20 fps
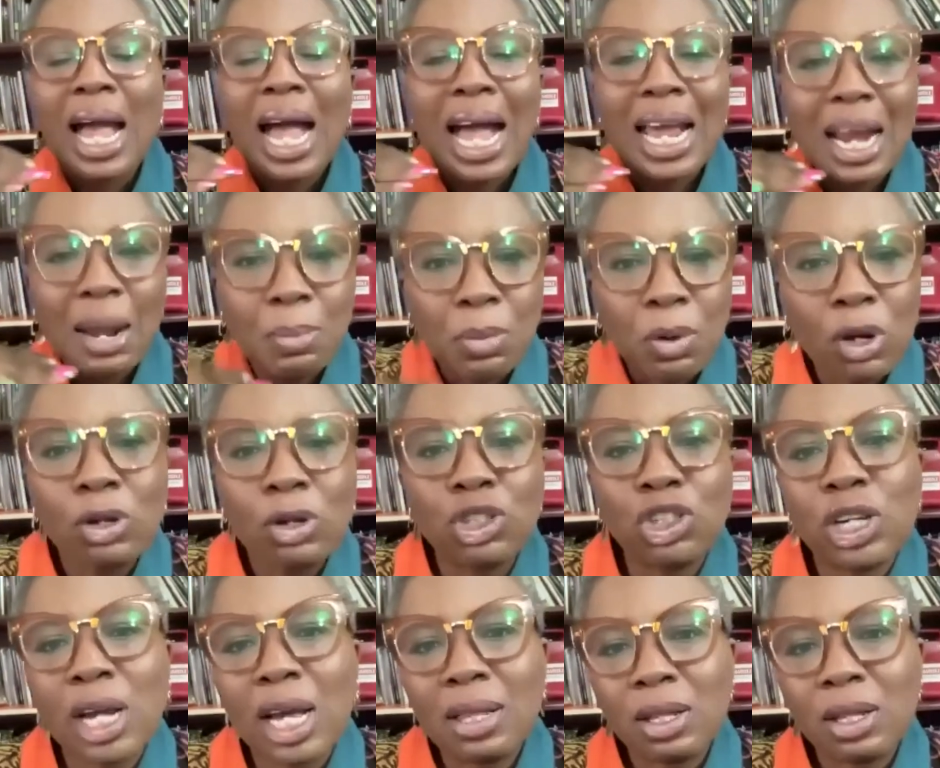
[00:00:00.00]
And I'm going to
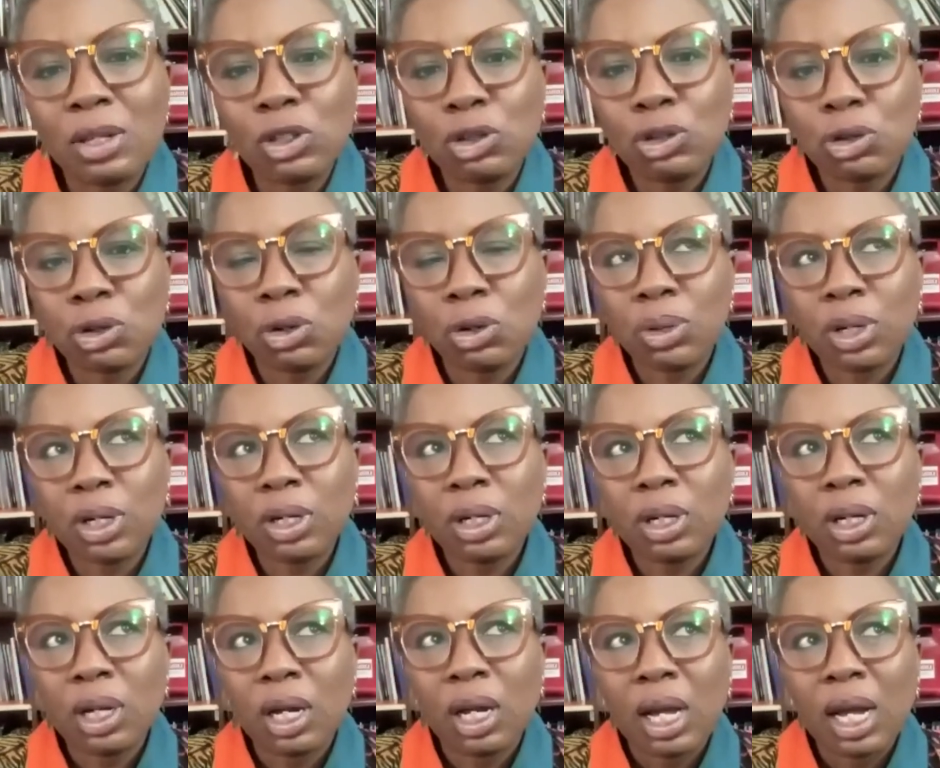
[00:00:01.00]
share the
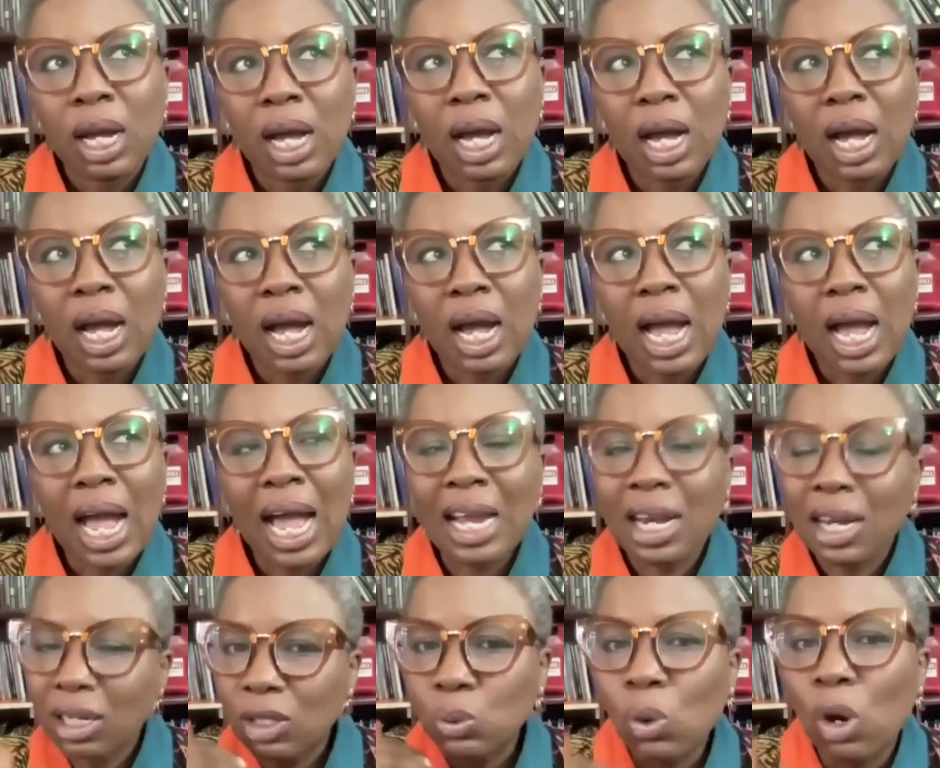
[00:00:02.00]
story,
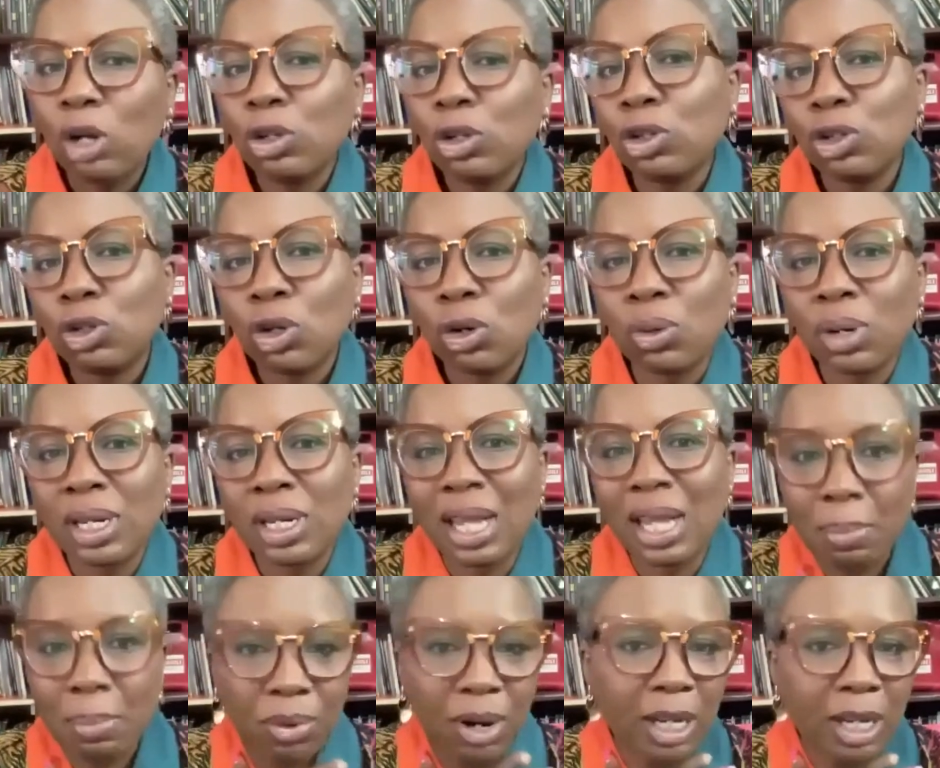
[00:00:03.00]
and it's one story
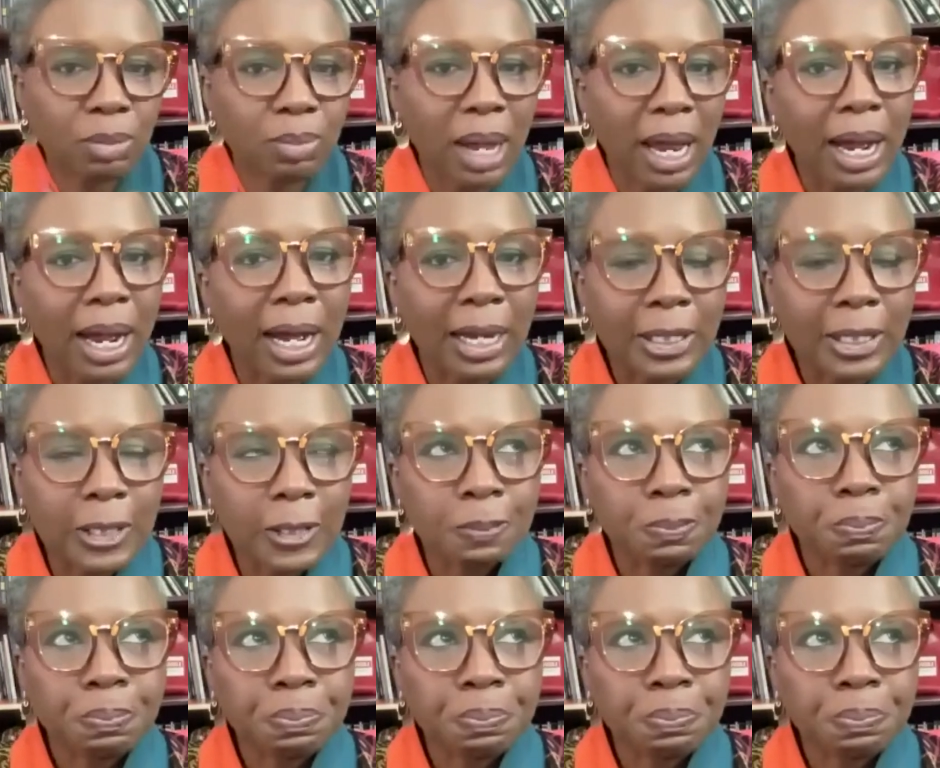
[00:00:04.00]
that breaks my heart.